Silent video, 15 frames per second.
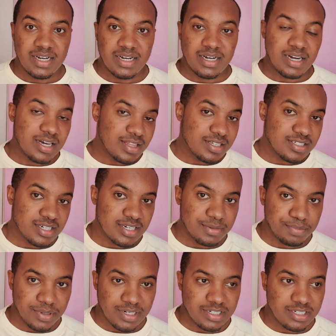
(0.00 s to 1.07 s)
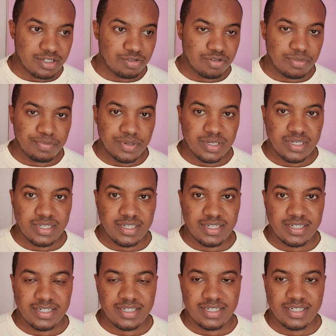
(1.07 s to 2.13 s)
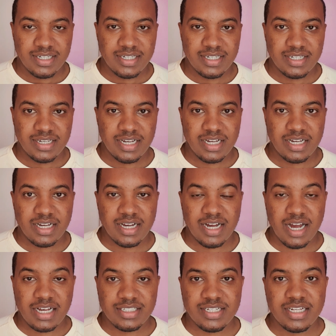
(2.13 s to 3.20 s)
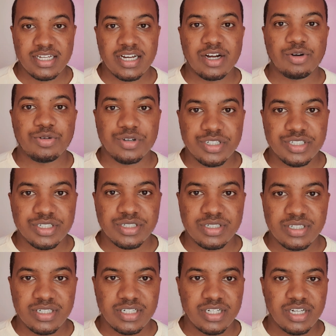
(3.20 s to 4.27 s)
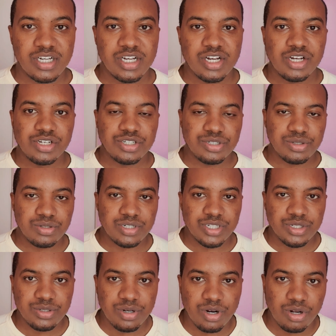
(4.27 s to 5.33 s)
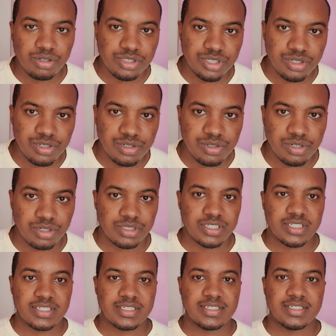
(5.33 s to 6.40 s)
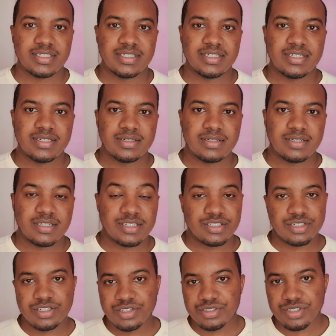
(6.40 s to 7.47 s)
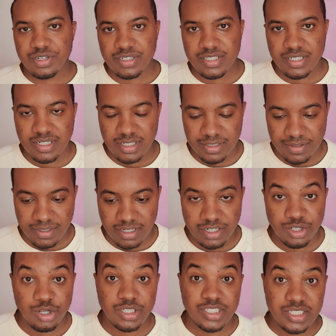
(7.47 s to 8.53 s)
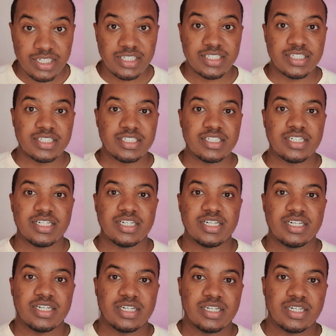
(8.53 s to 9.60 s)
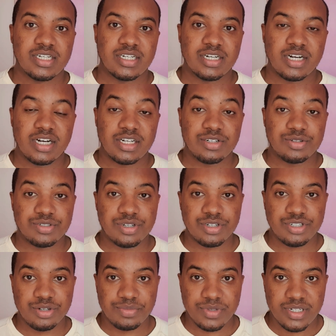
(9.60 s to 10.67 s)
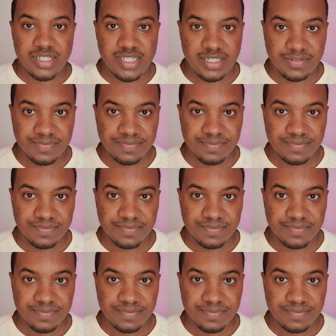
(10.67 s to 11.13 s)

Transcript: The second part would be answering a question: should you or should you not introduce your children to social media,